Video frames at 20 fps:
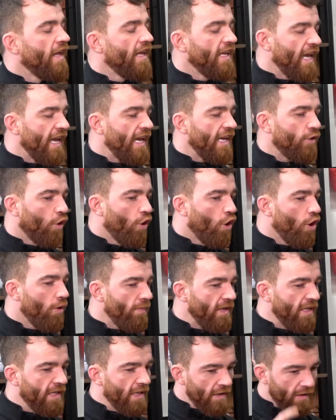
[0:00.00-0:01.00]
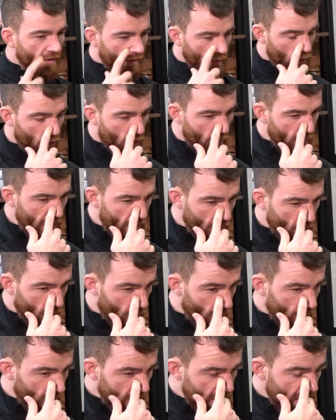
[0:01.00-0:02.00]
He caught me a
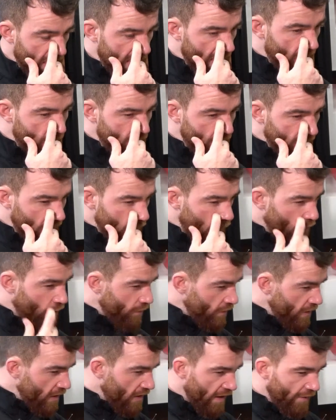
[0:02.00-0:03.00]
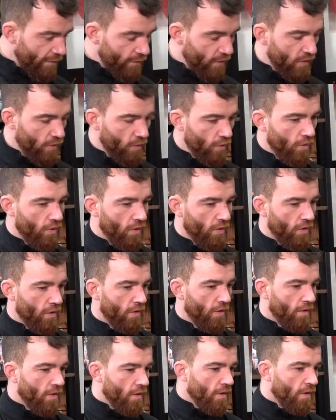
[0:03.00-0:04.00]
couple of times, and caught me the left hook.
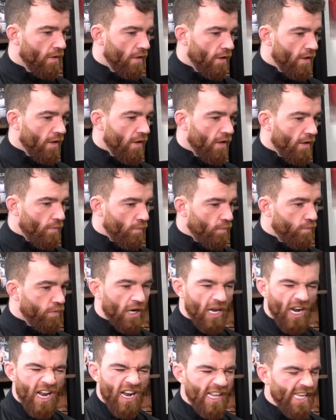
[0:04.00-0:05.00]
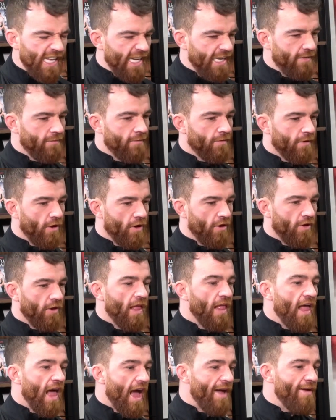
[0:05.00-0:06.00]
Clean.
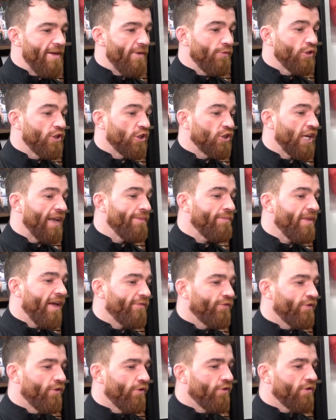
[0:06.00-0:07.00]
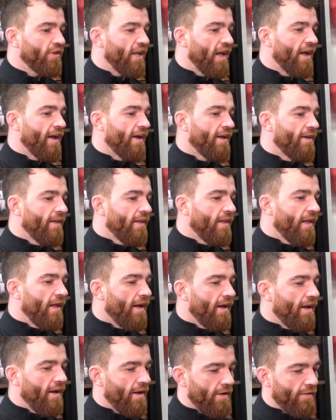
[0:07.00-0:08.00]
It was the same left hook that,
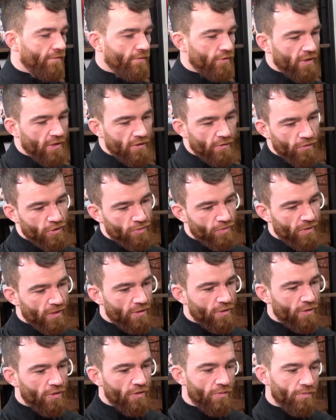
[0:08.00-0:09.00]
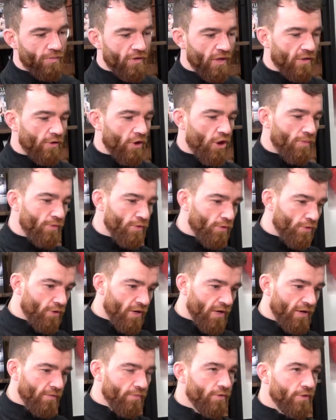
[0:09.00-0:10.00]
obviously I don't speak to them, that knocked my
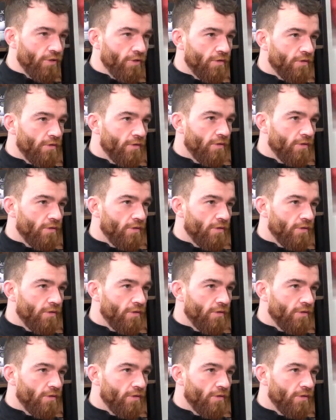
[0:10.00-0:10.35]
uncle out.